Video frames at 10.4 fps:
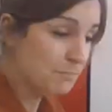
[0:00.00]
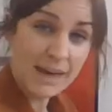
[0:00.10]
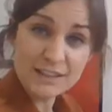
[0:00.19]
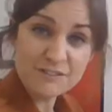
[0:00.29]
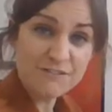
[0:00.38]
It
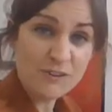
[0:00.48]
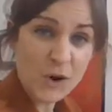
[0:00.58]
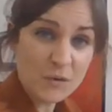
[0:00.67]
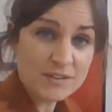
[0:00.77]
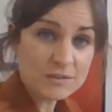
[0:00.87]
made
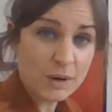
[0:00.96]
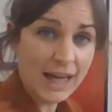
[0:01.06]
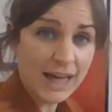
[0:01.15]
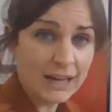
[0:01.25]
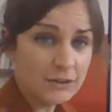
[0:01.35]
4 as
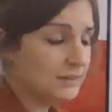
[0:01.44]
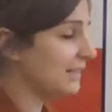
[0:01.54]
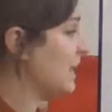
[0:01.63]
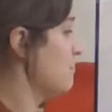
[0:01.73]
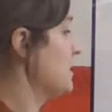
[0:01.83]

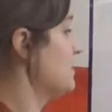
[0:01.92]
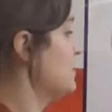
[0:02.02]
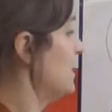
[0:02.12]
well. Let me